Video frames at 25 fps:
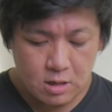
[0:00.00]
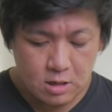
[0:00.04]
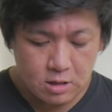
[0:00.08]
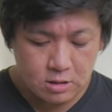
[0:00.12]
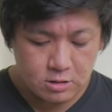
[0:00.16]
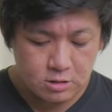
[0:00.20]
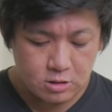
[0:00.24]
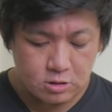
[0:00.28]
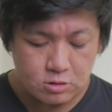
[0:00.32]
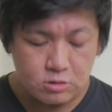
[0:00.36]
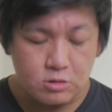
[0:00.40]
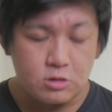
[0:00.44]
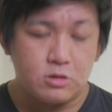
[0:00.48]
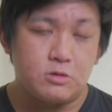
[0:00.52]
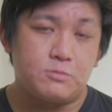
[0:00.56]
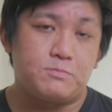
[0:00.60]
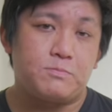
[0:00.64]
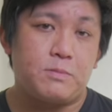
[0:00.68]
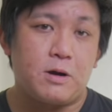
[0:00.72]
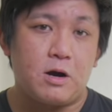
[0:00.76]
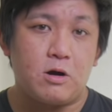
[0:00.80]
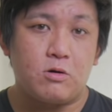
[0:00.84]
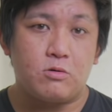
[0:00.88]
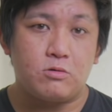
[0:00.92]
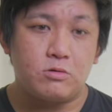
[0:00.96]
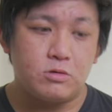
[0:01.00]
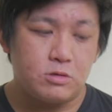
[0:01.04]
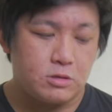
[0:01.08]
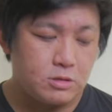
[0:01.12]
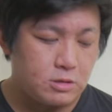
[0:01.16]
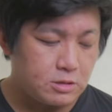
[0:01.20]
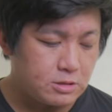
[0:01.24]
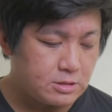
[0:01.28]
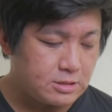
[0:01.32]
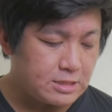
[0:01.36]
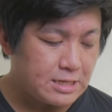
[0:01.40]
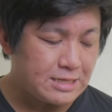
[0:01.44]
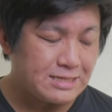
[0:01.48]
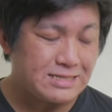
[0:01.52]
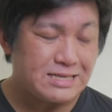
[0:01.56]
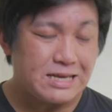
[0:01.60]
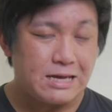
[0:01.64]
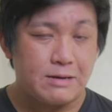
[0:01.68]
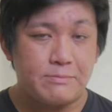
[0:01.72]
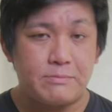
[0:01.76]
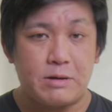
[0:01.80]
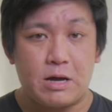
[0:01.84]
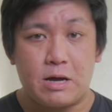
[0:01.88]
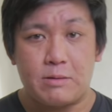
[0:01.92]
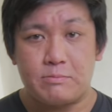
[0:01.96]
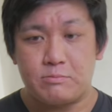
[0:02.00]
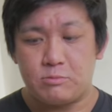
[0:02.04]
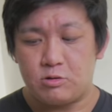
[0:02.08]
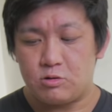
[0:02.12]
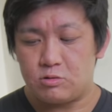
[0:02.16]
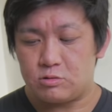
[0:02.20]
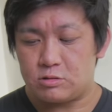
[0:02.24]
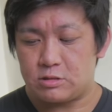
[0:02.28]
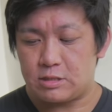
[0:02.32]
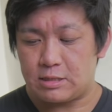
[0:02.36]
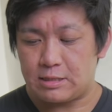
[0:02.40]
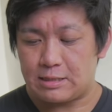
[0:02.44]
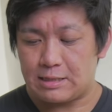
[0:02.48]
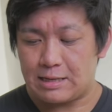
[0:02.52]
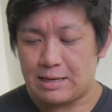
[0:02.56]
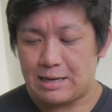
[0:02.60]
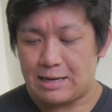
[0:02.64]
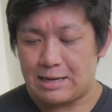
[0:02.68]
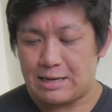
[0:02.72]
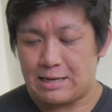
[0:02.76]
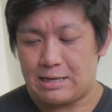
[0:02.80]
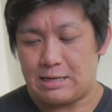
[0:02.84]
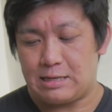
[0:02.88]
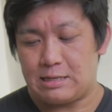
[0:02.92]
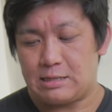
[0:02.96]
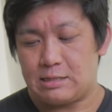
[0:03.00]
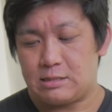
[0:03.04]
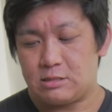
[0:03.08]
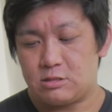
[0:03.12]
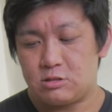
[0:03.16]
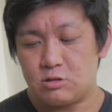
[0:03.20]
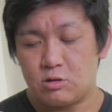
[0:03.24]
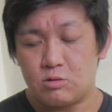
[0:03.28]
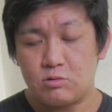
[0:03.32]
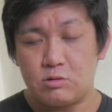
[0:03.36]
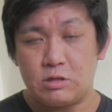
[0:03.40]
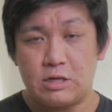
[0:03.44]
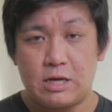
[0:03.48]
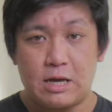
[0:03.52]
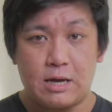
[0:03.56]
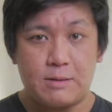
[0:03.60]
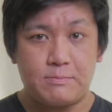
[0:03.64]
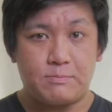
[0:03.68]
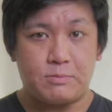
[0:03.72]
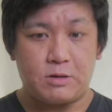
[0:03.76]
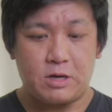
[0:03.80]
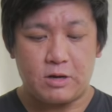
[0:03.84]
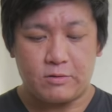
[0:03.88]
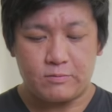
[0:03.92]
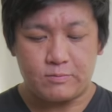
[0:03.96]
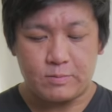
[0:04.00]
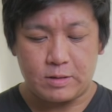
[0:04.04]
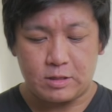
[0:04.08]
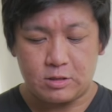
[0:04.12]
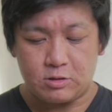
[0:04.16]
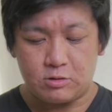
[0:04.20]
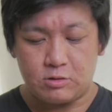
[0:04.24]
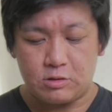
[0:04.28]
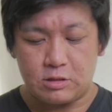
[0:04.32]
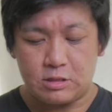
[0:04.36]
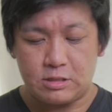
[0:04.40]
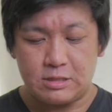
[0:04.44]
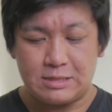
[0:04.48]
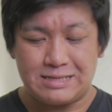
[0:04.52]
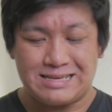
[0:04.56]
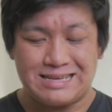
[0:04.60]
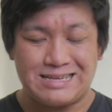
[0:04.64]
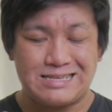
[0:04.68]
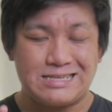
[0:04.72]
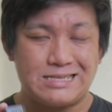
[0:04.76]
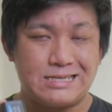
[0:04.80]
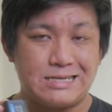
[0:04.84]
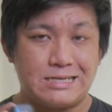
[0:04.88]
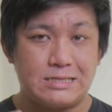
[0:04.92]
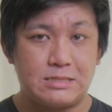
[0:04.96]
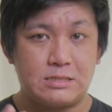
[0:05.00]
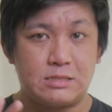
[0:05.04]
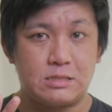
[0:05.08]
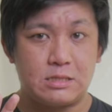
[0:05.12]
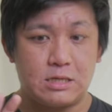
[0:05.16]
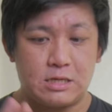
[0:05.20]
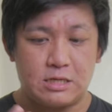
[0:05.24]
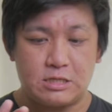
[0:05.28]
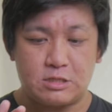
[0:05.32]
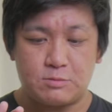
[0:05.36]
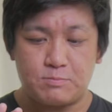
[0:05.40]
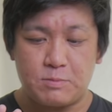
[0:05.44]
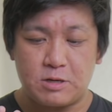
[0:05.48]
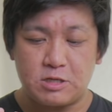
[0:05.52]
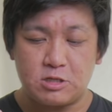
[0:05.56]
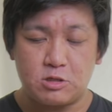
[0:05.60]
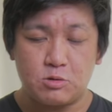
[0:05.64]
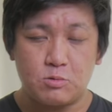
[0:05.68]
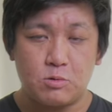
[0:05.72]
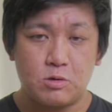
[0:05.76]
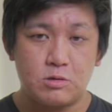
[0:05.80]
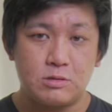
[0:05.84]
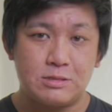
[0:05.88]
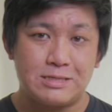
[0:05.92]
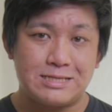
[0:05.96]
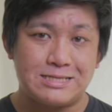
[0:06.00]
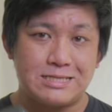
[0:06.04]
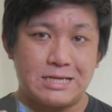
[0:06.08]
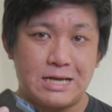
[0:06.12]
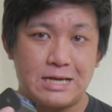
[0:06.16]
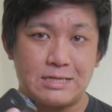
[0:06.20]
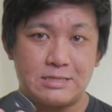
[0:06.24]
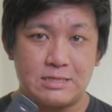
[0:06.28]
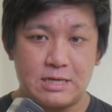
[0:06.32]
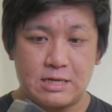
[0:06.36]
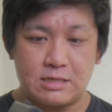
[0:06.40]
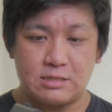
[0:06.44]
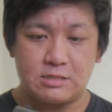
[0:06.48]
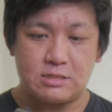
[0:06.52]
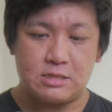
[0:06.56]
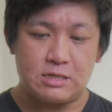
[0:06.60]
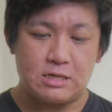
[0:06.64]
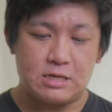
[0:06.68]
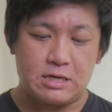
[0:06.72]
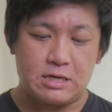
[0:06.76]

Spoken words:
So to power the ZCAM, I'm using a Sony MPF battery. This is a special one. This has actually